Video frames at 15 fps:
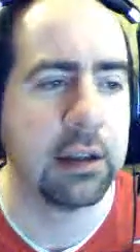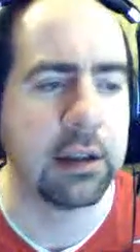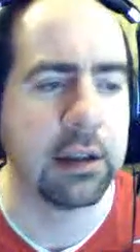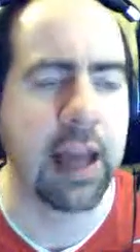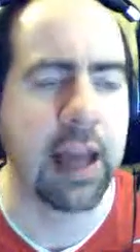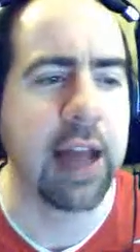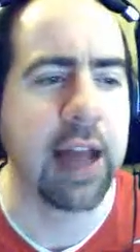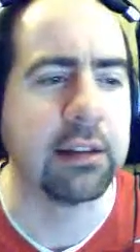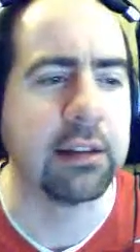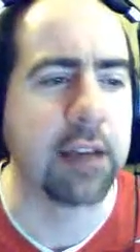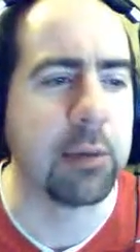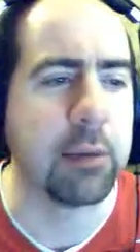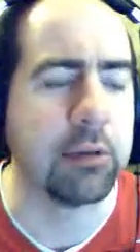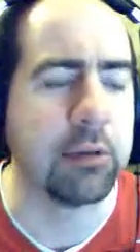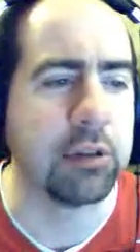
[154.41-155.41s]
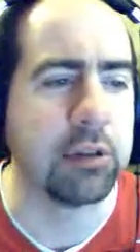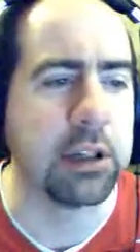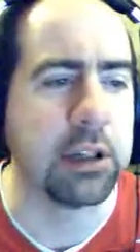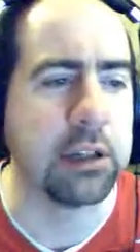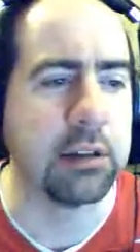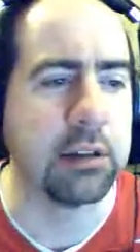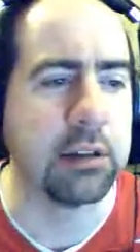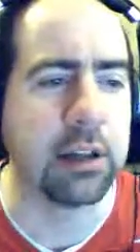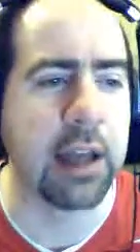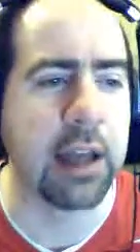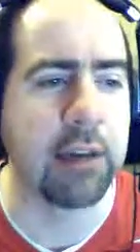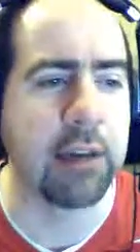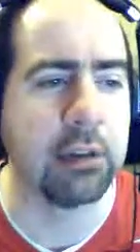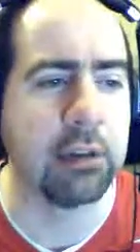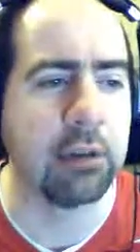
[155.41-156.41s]
the landscape of trees to the
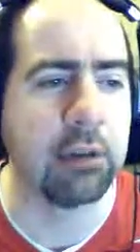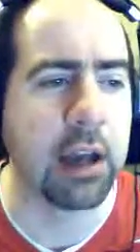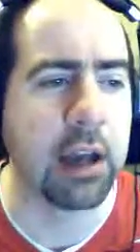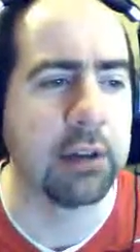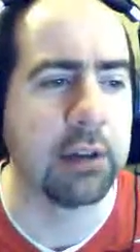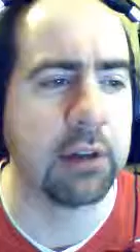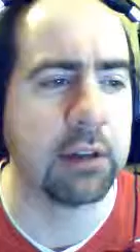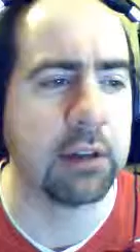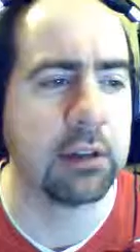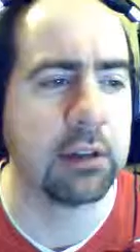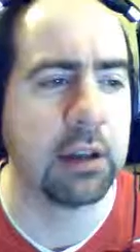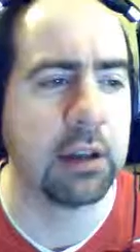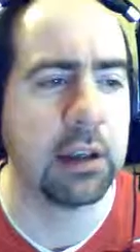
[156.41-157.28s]
left and right of us,